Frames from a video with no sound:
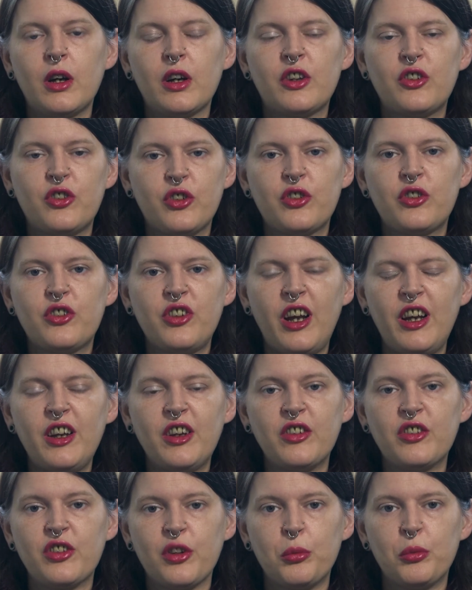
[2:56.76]
just
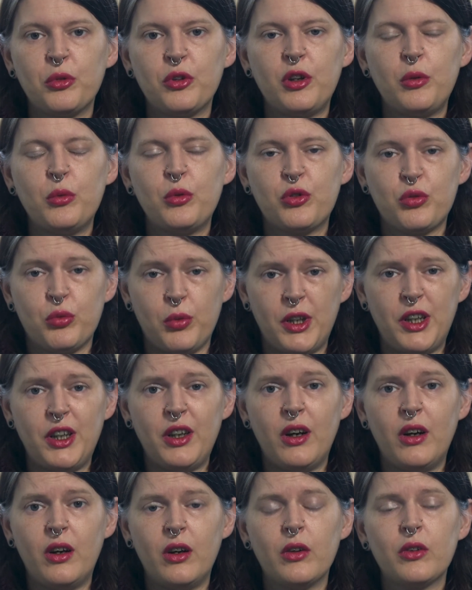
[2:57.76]
telling somebody was really
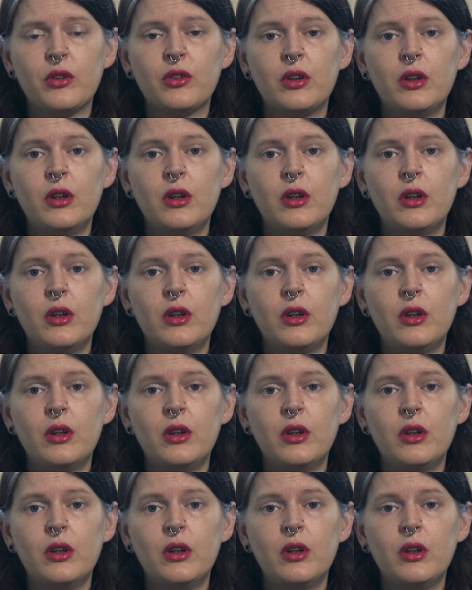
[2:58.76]
hard.